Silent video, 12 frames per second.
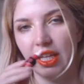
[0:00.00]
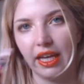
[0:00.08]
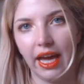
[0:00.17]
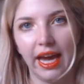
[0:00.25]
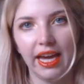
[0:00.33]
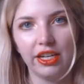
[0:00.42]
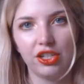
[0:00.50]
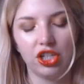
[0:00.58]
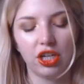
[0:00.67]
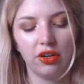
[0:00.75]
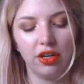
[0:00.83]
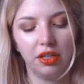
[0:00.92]
like a hot
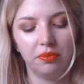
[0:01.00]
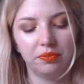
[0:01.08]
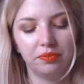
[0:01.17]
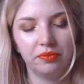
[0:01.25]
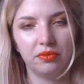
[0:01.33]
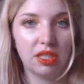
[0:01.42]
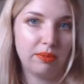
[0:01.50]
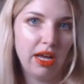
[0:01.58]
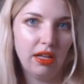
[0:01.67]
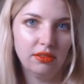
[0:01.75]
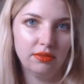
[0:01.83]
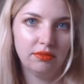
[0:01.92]
cherry
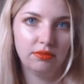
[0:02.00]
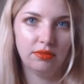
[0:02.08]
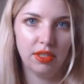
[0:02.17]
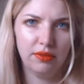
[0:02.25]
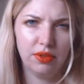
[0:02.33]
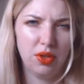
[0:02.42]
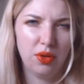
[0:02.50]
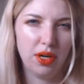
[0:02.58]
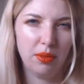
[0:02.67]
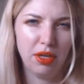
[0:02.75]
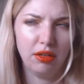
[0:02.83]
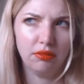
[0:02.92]
smell, if you know
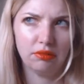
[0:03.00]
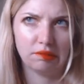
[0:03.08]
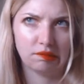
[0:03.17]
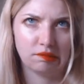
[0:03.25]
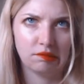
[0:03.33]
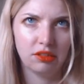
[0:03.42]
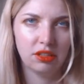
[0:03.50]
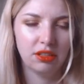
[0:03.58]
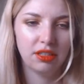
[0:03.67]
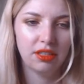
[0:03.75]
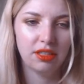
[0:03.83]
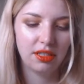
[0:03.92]
what I mean.
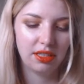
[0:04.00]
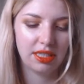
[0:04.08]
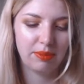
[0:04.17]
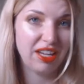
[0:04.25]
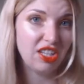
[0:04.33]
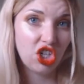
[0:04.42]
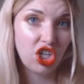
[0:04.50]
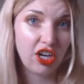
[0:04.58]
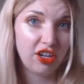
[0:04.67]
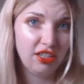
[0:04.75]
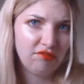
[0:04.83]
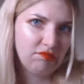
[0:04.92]
Spicy
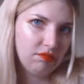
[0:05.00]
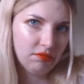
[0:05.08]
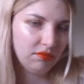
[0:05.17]
cherry.